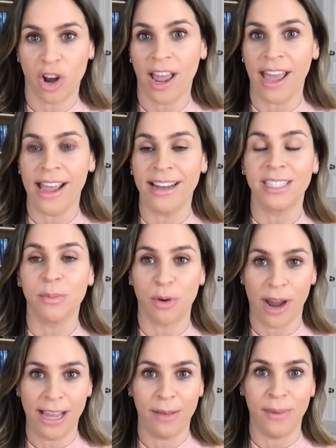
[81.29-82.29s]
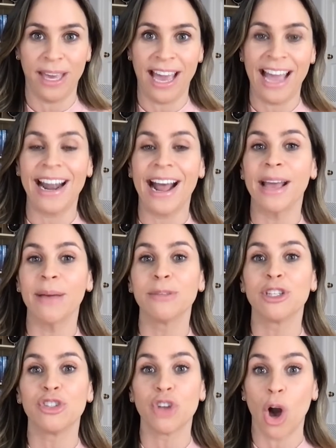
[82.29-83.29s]
trying to prank me, and I am
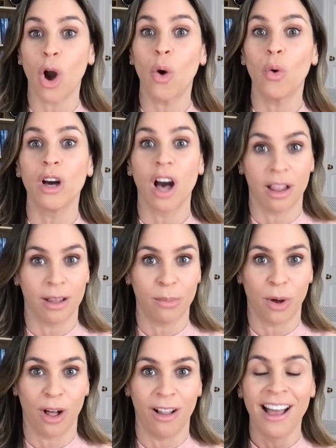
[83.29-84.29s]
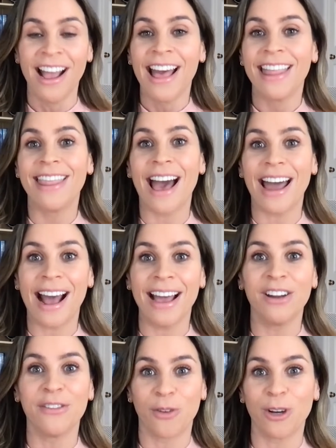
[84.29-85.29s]
so gullible that I
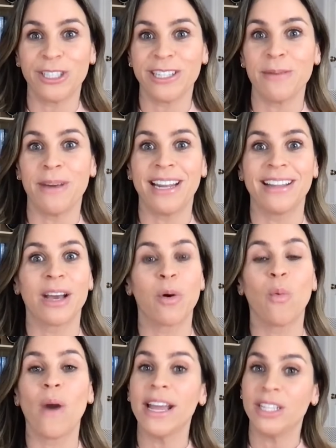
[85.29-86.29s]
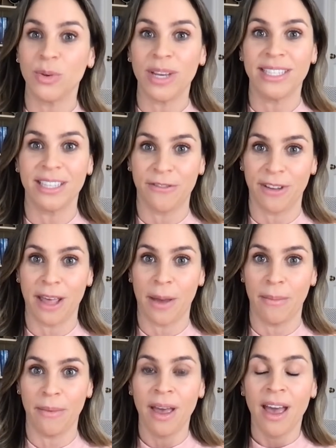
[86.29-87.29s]
unfortunately made it like way too easy for
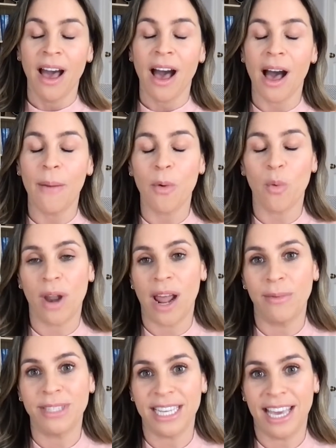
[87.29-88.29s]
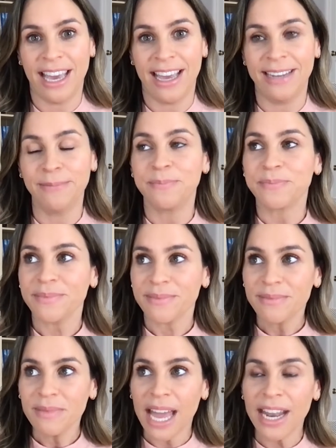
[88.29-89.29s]
them when I was a kid.
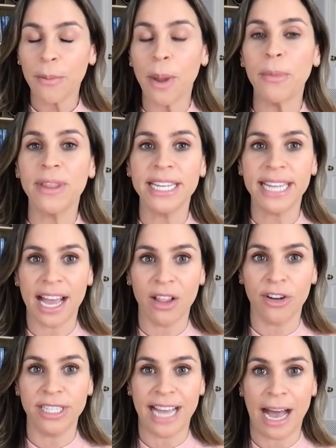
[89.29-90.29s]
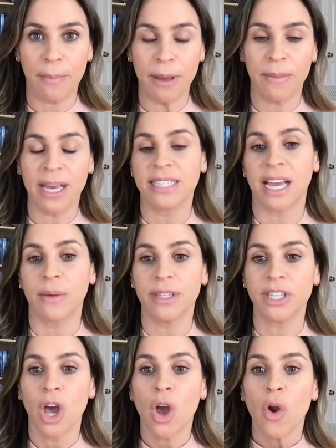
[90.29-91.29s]
And I remember the day I learned tapping because I
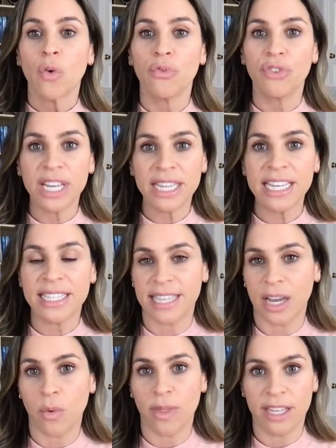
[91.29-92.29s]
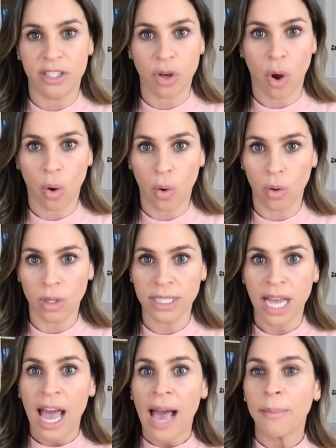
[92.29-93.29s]
was really sick with this cold.
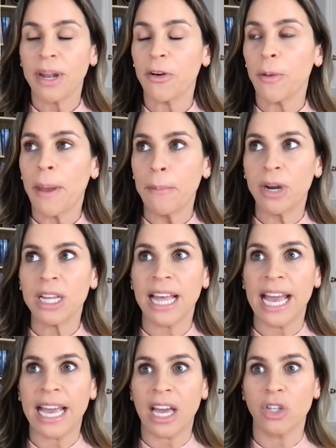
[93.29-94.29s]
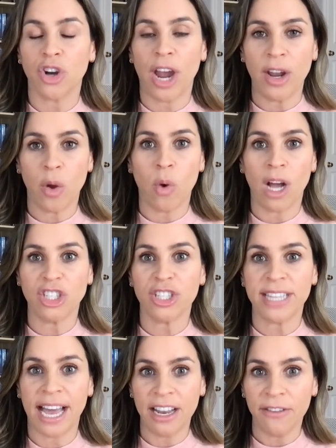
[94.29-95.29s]
I mean, I remember like trying to watch
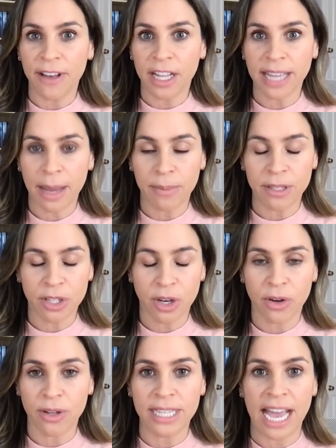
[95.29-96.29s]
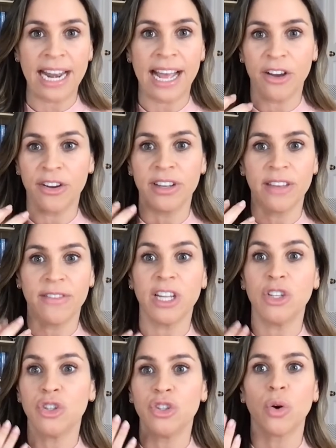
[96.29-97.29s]
Seinfeld episodes and I couldn't even
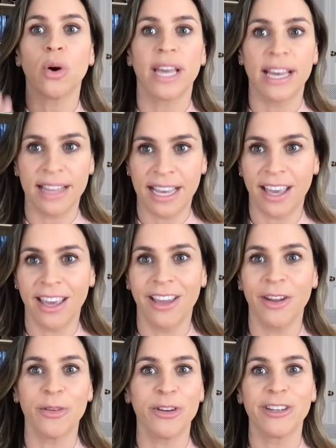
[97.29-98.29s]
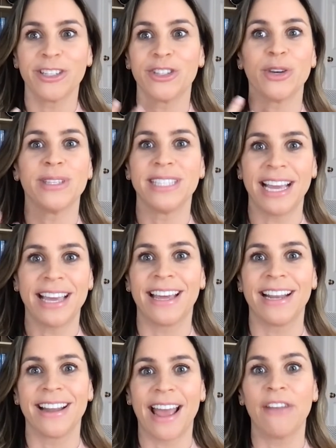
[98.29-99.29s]
enjoy it. Like, when you're just so sick
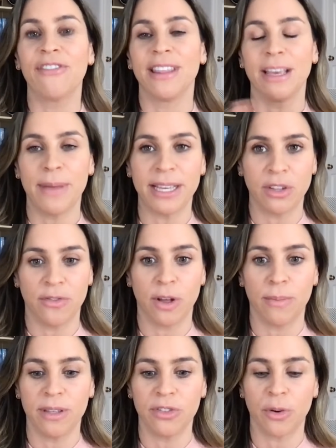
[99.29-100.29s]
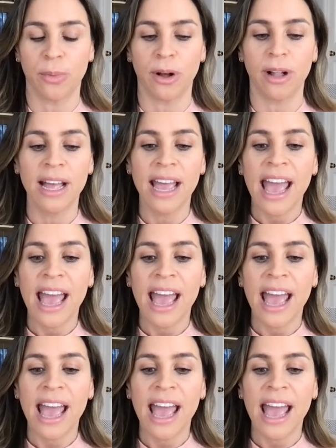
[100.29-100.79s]
that everything makes you feel miserable.